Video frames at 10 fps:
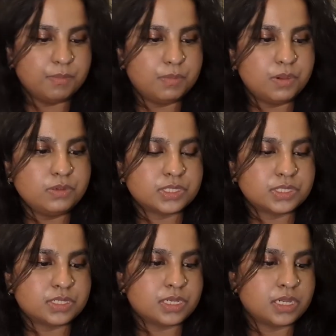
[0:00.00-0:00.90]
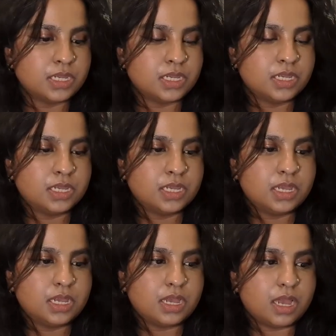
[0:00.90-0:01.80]
most
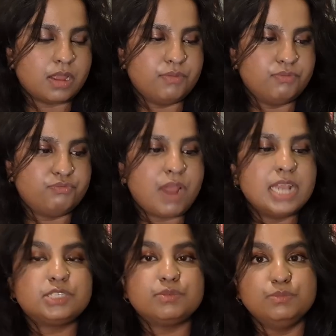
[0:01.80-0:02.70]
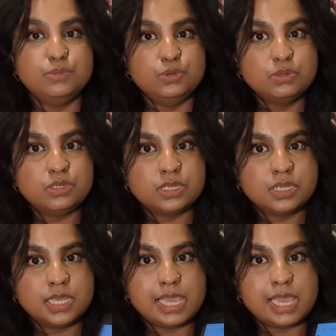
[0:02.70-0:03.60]
read mood
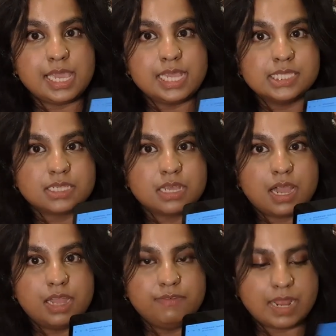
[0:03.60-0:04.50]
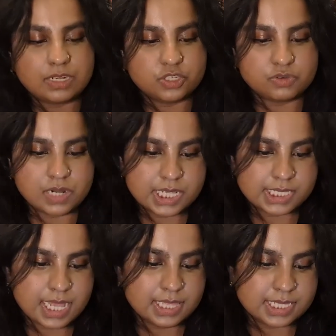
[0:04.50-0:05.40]
is
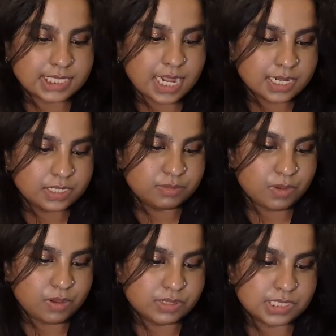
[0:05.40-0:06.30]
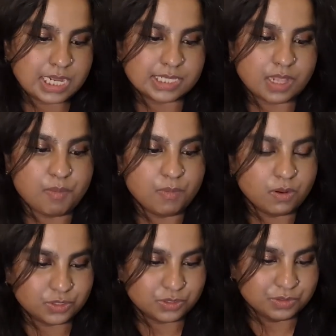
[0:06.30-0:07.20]
adventurous, and the second most is
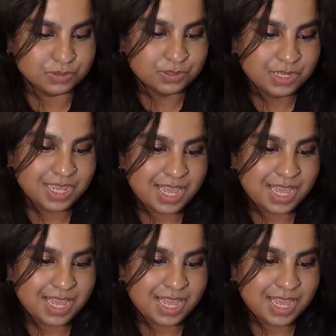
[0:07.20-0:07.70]
emotional,